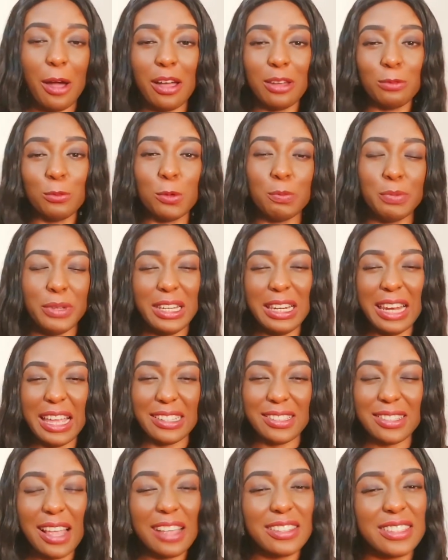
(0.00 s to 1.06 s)
will be
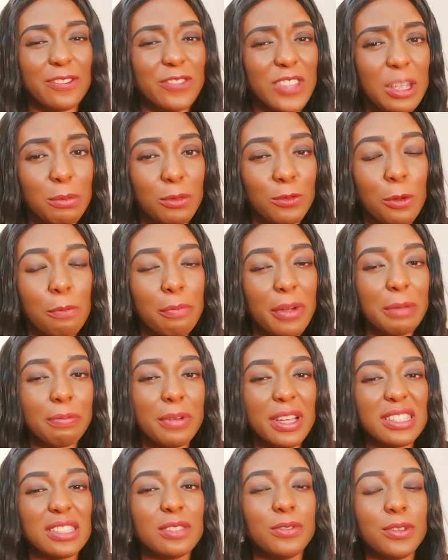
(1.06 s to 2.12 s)
less. As I've said before, bride price
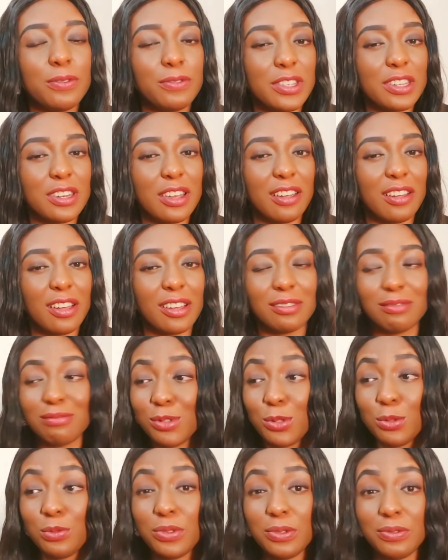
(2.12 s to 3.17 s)
is 50 naira,
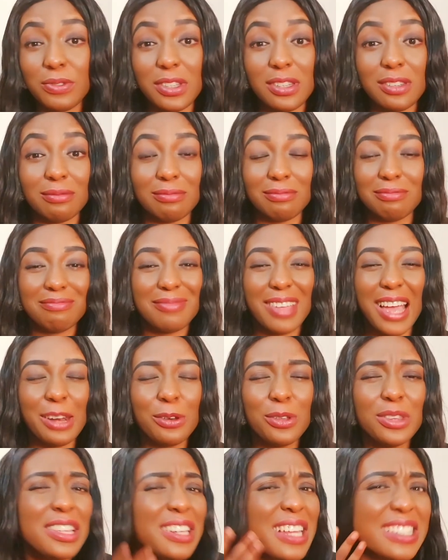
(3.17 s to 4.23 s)
250. I don't
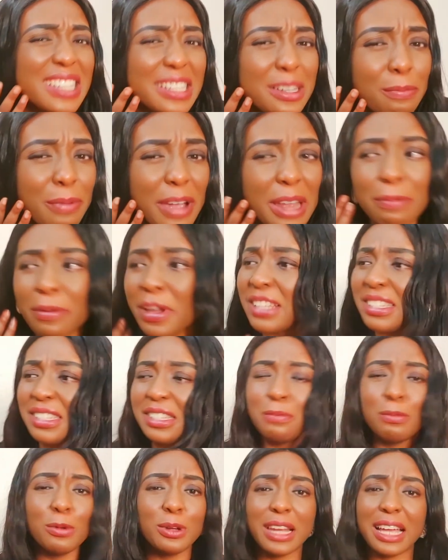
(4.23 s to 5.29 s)
think there's any bride price in
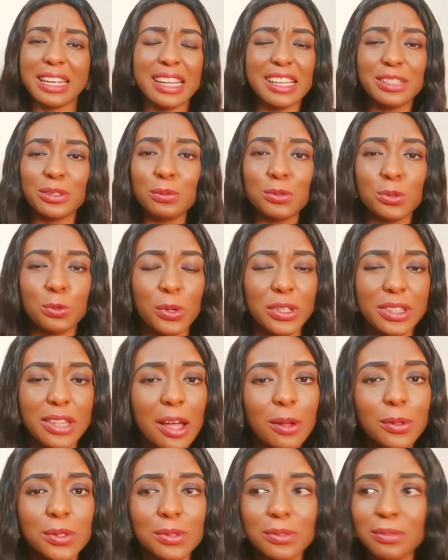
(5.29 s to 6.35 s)
Igbo land that is up to
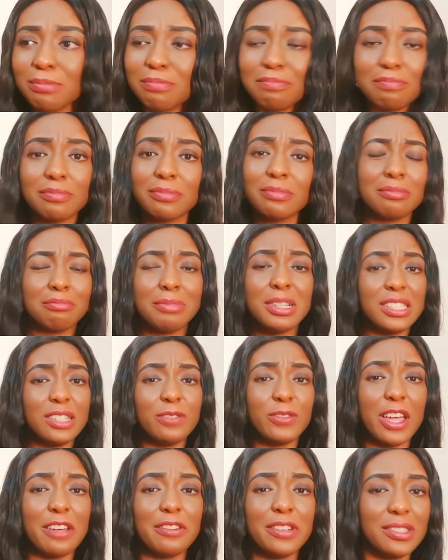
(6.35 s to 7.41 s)
1,000. Please, if
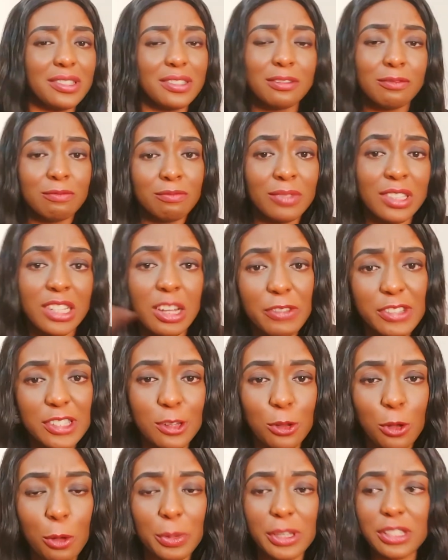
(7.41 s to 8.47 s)
there is, leave it in the
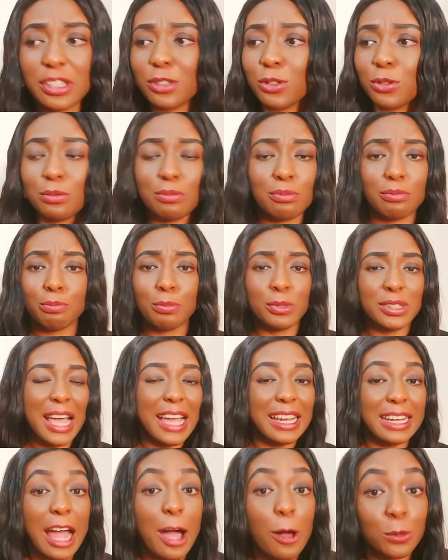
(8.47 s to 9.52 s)
comment section, but I
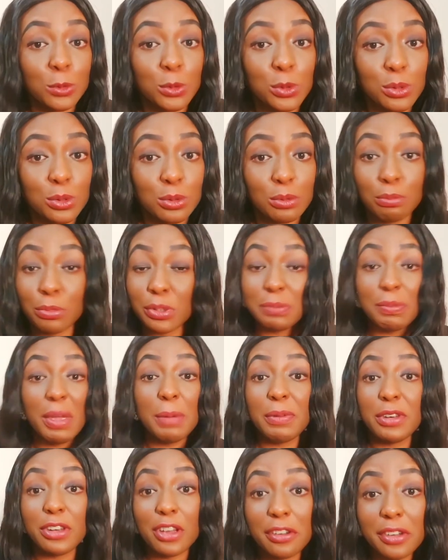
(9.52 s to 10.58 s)
doubt. But maybe
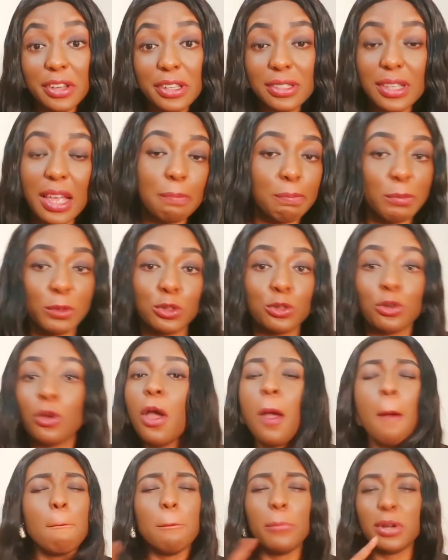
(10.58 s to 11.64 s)
there is, I'm not sure,
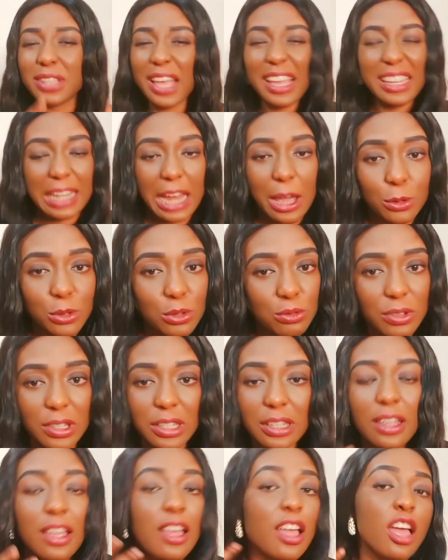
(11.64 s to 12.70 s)
but I doubt really.
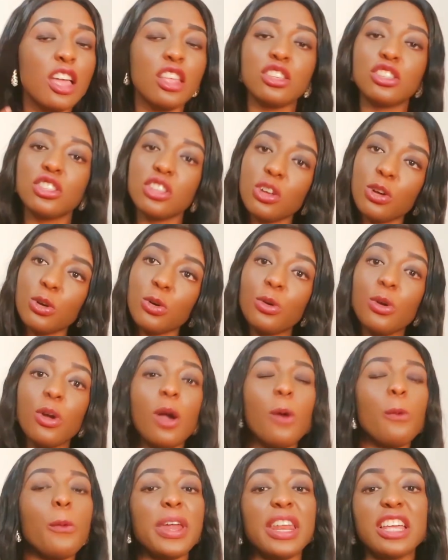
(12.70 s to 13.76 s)
So
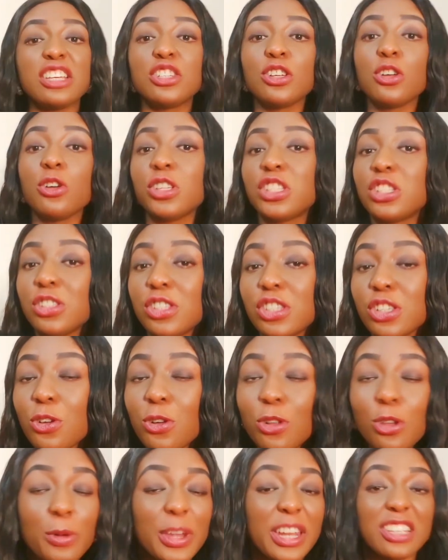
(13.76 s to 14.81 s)
whether she goes to
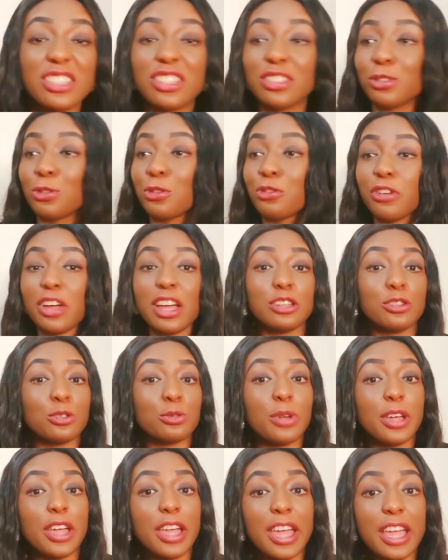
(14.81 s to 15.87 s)
school, whether she's a
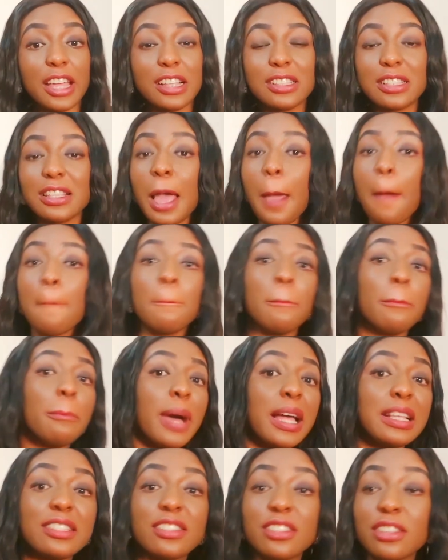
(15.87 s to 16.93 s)
graduate,
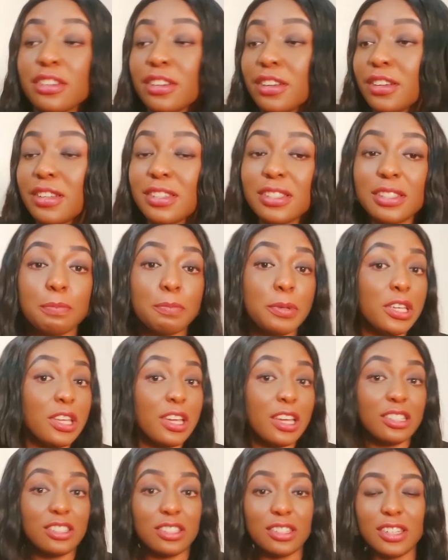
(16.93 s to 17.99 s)
master's,
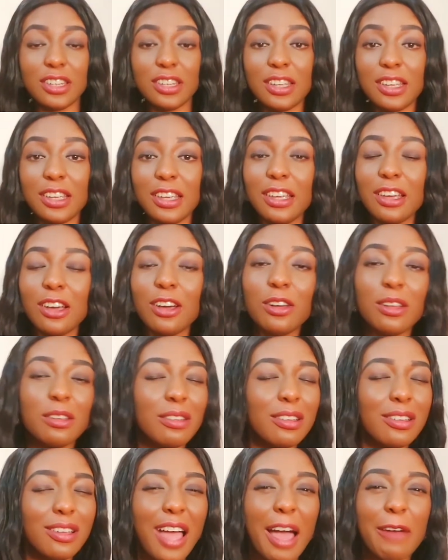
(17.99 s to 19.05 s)
PhD,
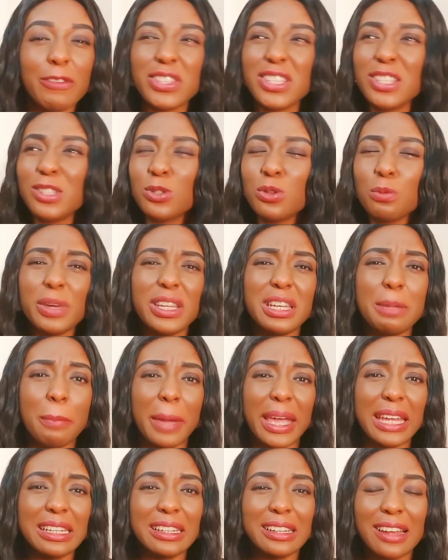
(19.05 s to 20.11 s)
I've seen so many
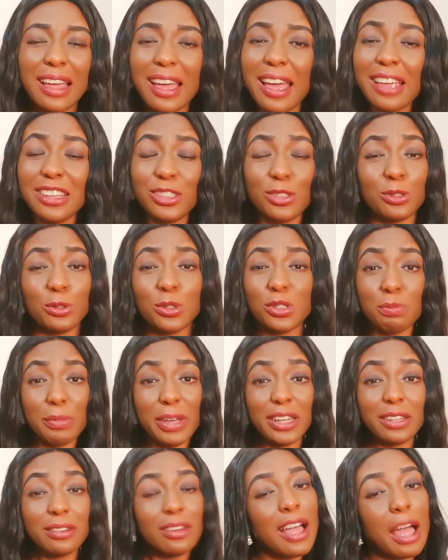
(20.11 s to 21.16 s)
men. In short, those
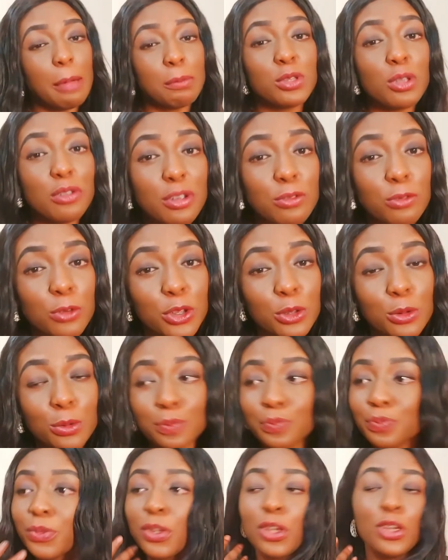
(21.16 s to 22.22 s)
men, I'm sorry for you.
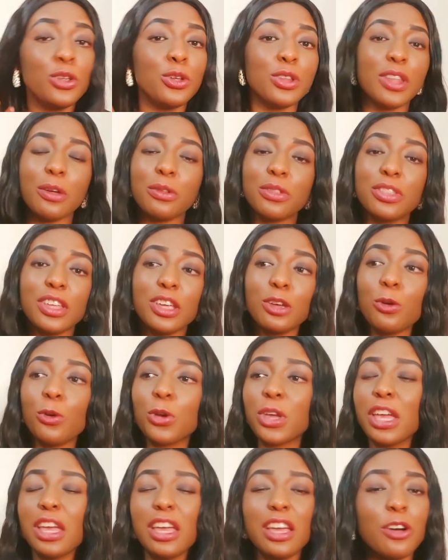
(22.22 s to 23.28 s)
You now think,
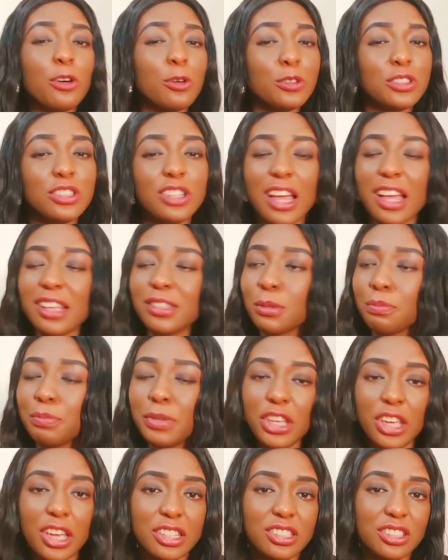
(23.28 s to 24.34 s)
okay, oh, she has a
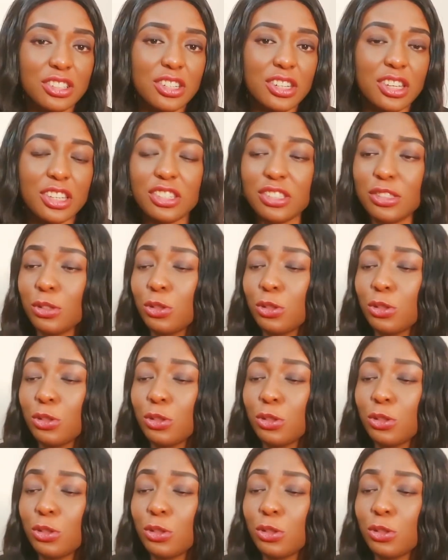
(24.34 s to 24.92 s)
PhD, she's a